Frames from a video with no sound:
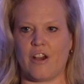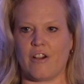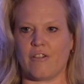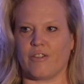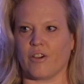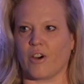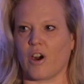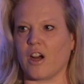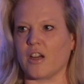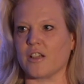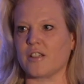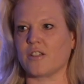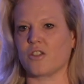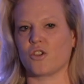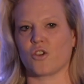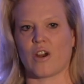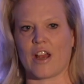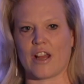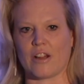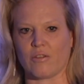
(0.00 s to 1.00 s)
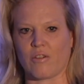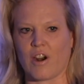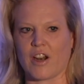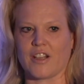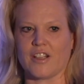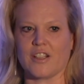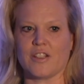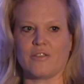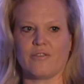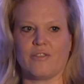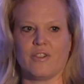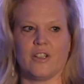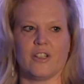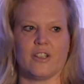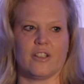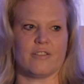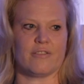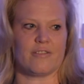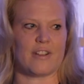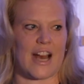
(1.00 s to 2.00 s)
for us, trail runners
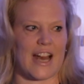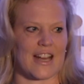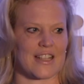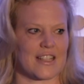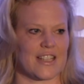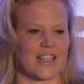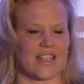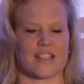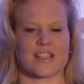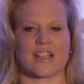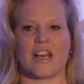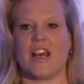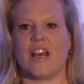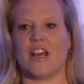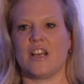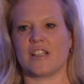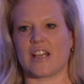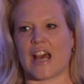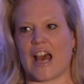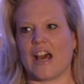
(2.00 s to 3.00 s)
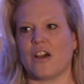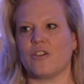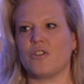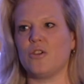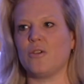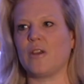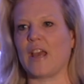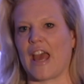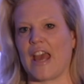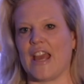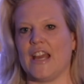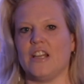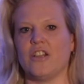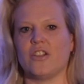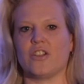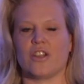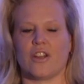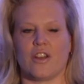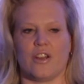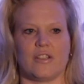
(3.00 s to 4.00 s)
for ASICs. So how do you get
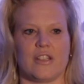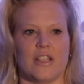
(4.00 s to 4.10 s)
into those